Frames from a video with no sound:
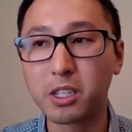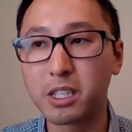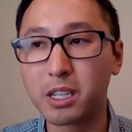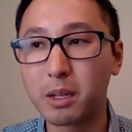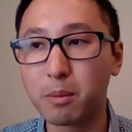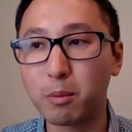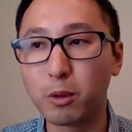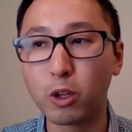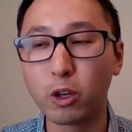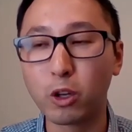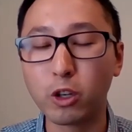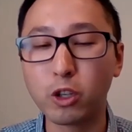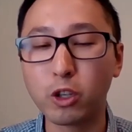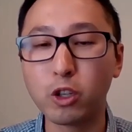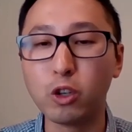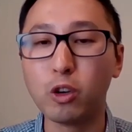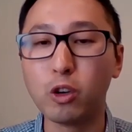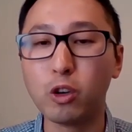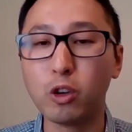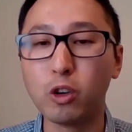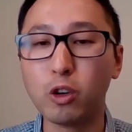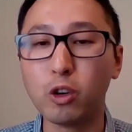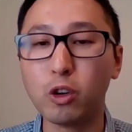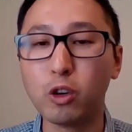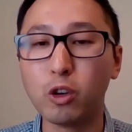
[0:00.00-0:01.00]
similar to
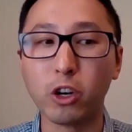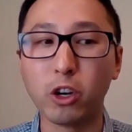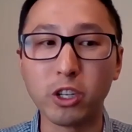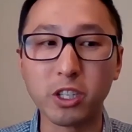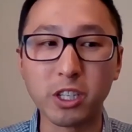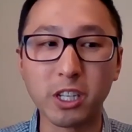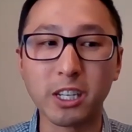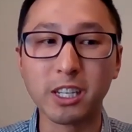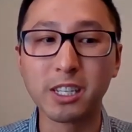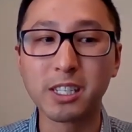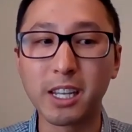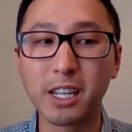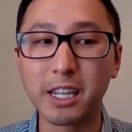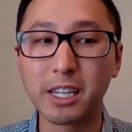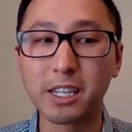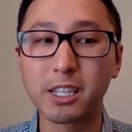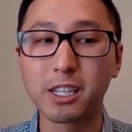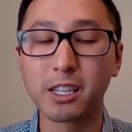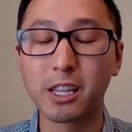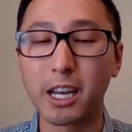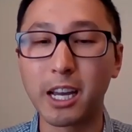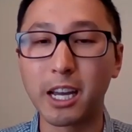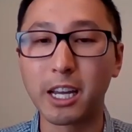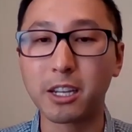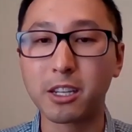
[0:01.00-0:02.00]
upgraders in a
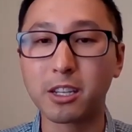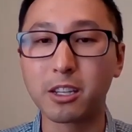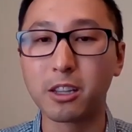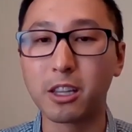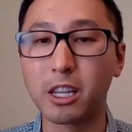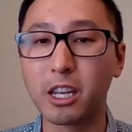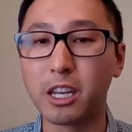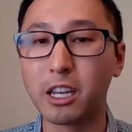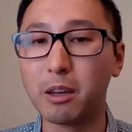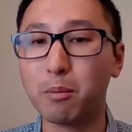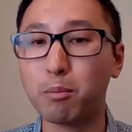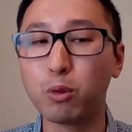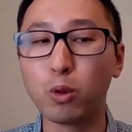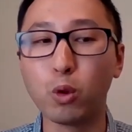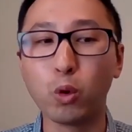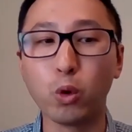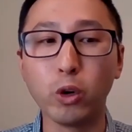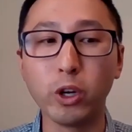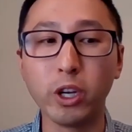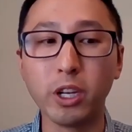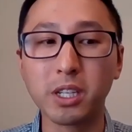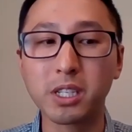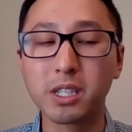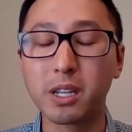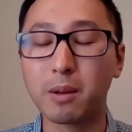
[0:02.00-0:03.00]
sense that they
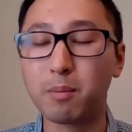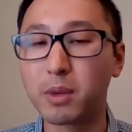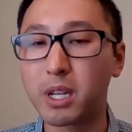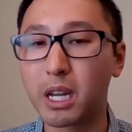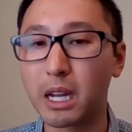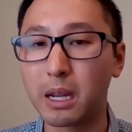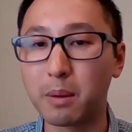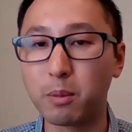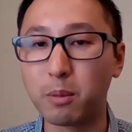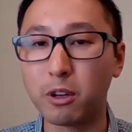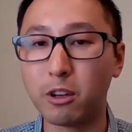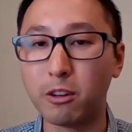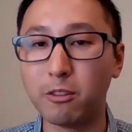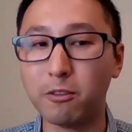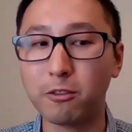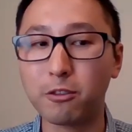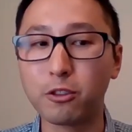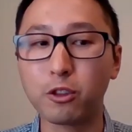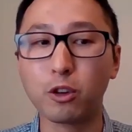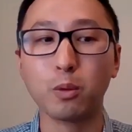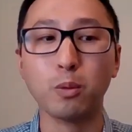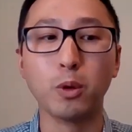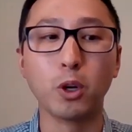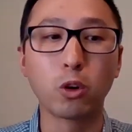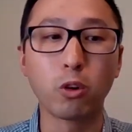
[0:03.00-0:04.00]
employ some type of
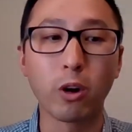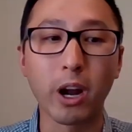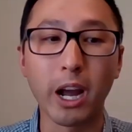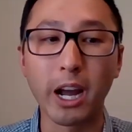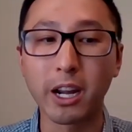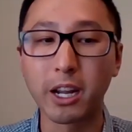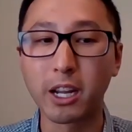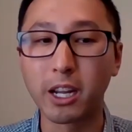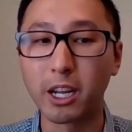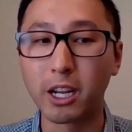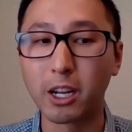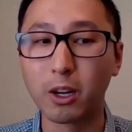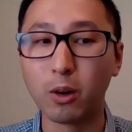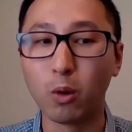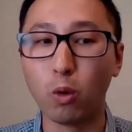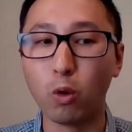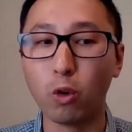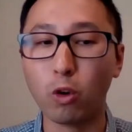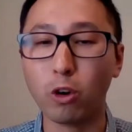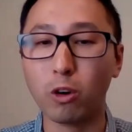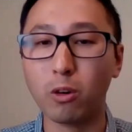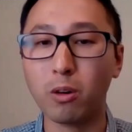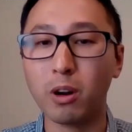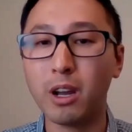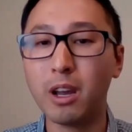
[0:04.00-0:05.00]
thermal cracking
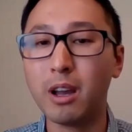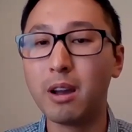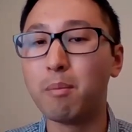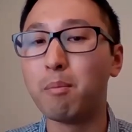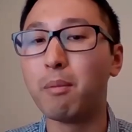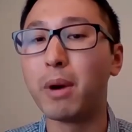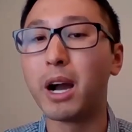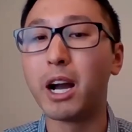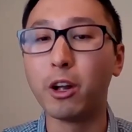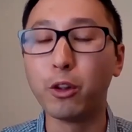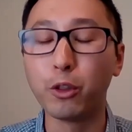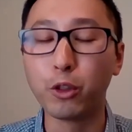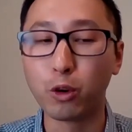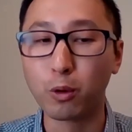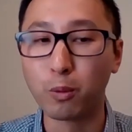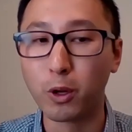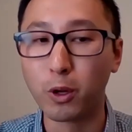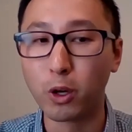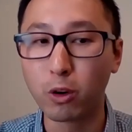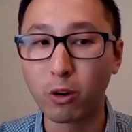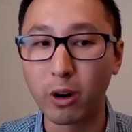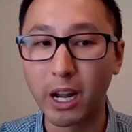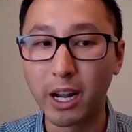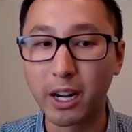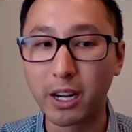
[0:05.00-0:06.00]
or mild
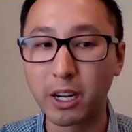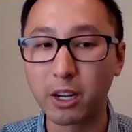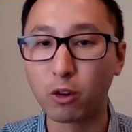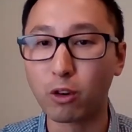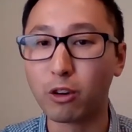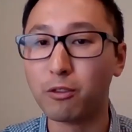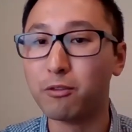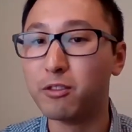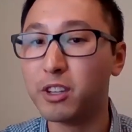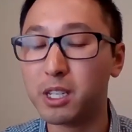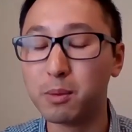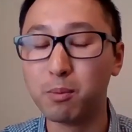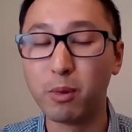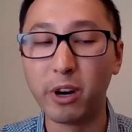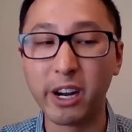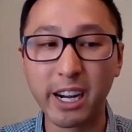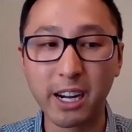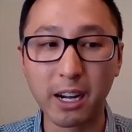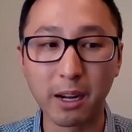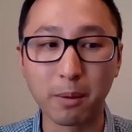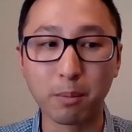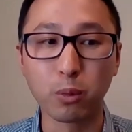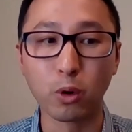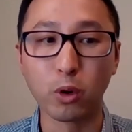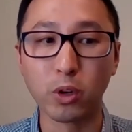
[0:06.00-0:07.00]
thermal cracking or
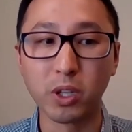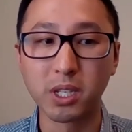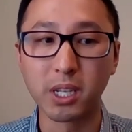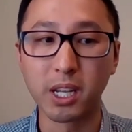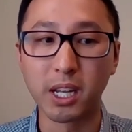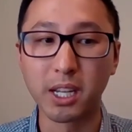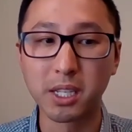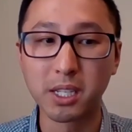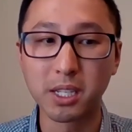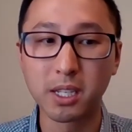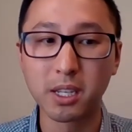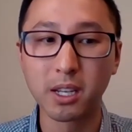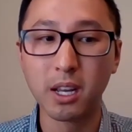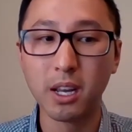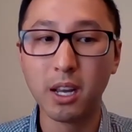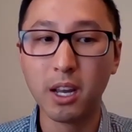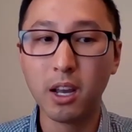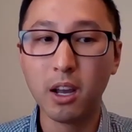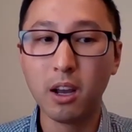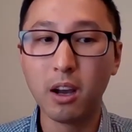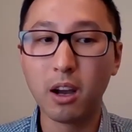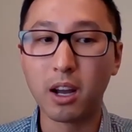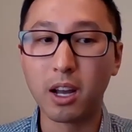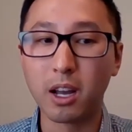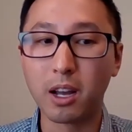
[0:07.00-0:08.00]
visbreaking process,
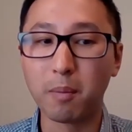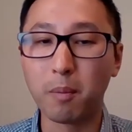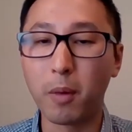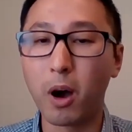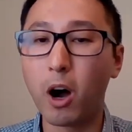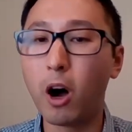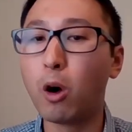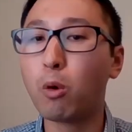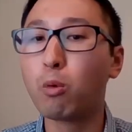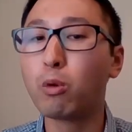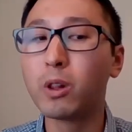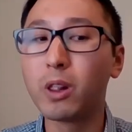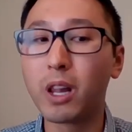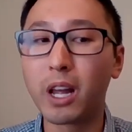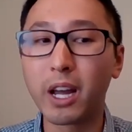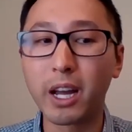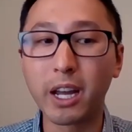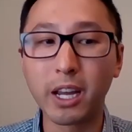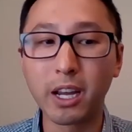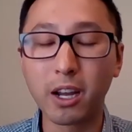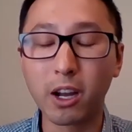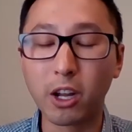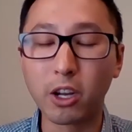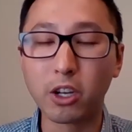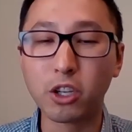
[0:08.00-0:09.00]
all
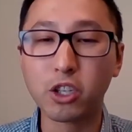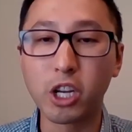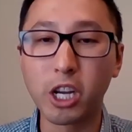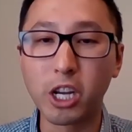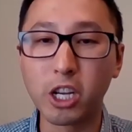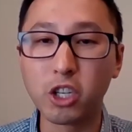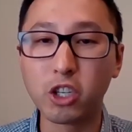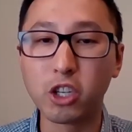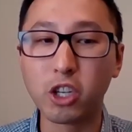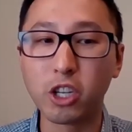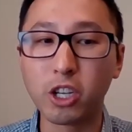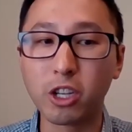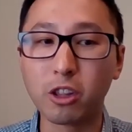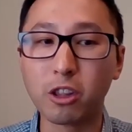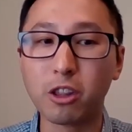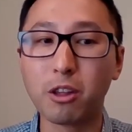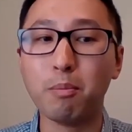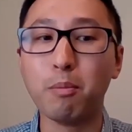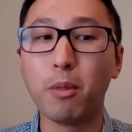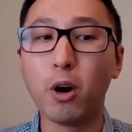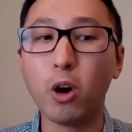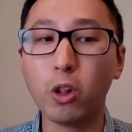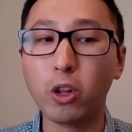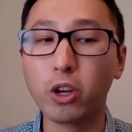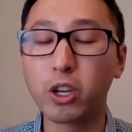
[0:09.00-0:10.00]
relying on changing the
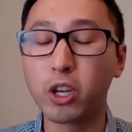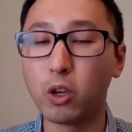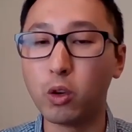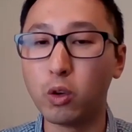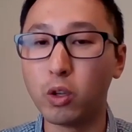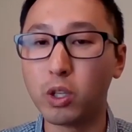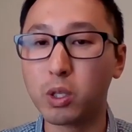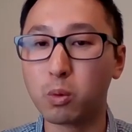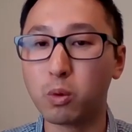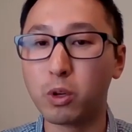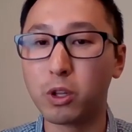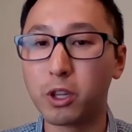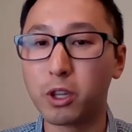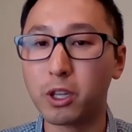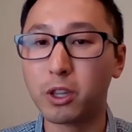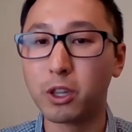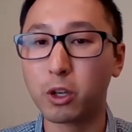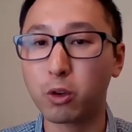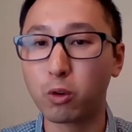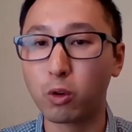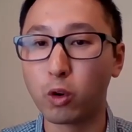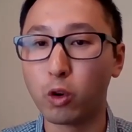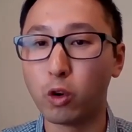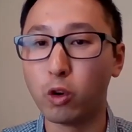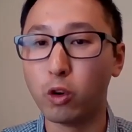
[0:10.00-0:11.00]
molecules within
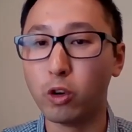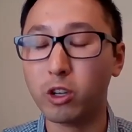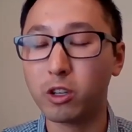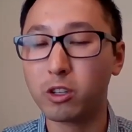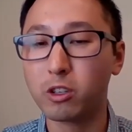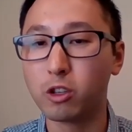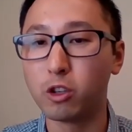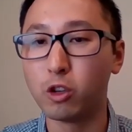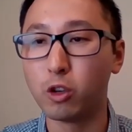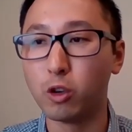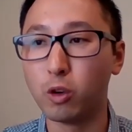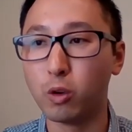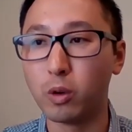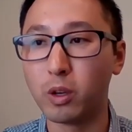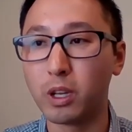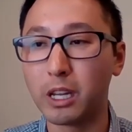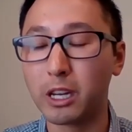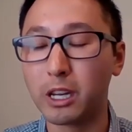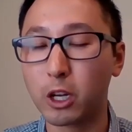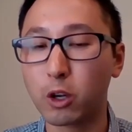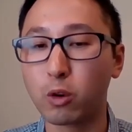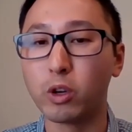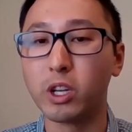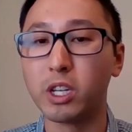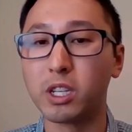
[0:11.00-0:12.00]
the crude to
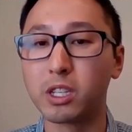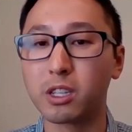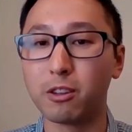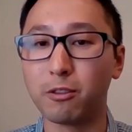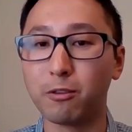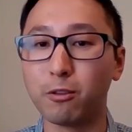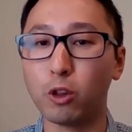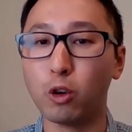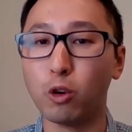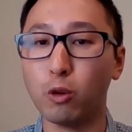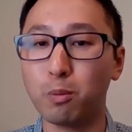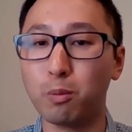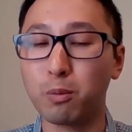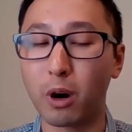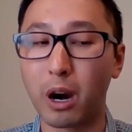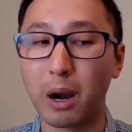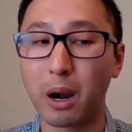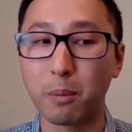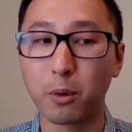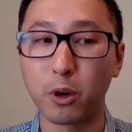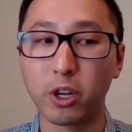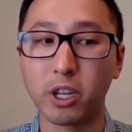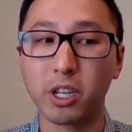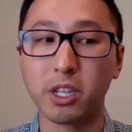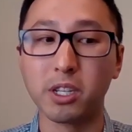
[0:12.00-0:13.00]
increase the flow
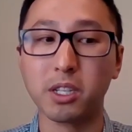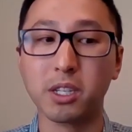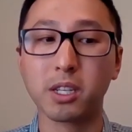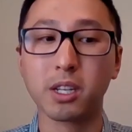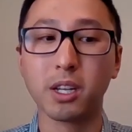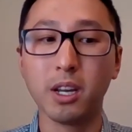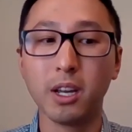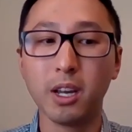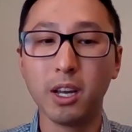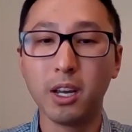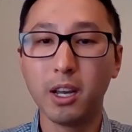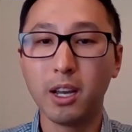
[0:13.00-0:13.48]
properties.